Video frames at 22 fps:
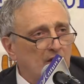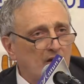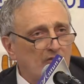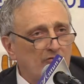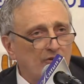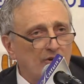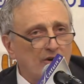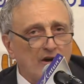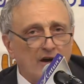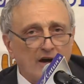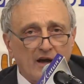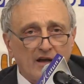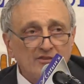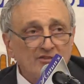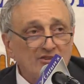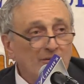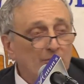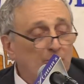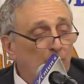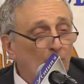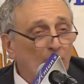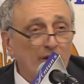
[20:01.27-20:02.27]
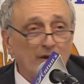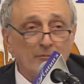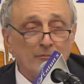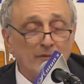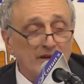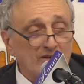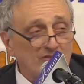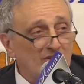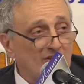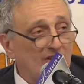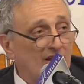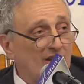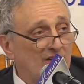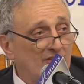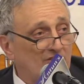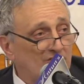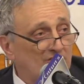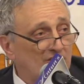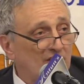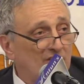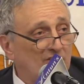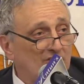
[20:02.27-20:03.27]
governor. I said, boy, that makes a lot of
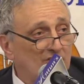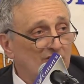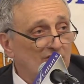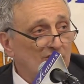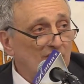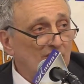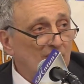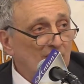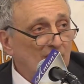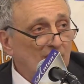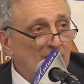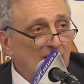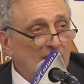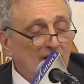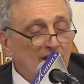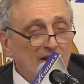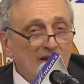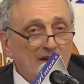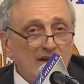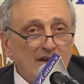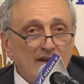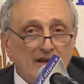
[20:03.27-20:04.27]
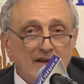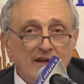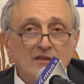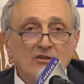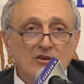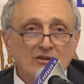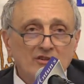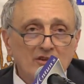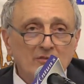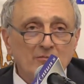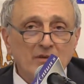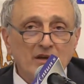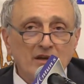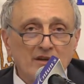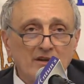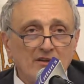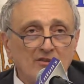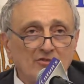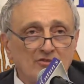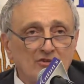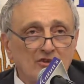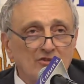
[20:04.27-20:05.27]
sense. He looked at me and
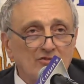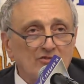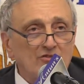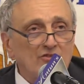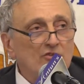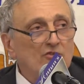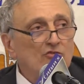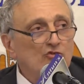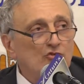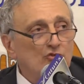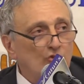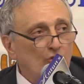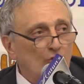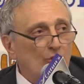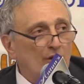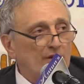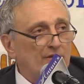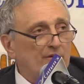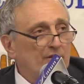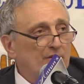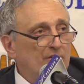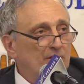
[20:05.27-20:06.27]
he says, do it.